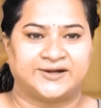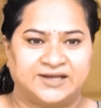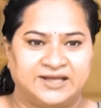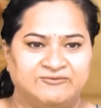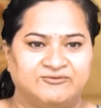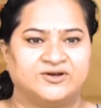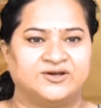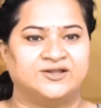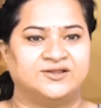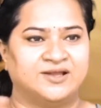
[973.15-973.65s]

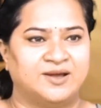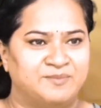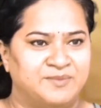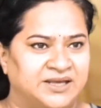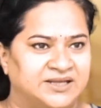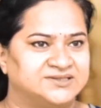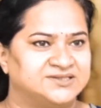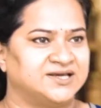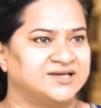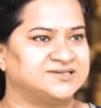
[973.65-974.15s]
even in the
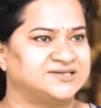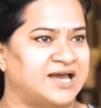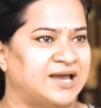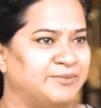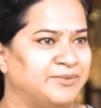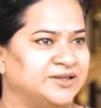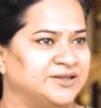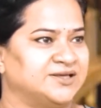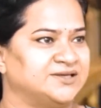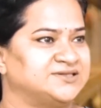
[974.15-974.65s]
mains exam
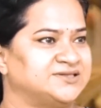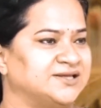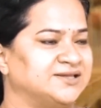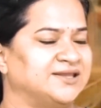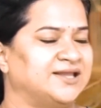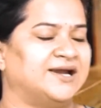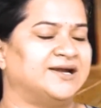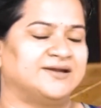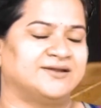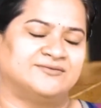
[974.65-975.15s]
and this and
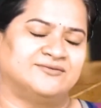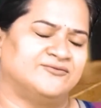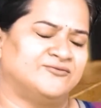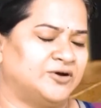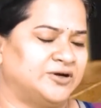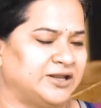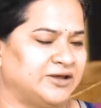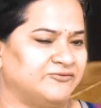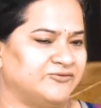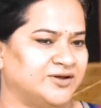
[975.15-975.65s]
that,
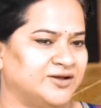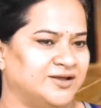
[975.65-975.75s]
whatever.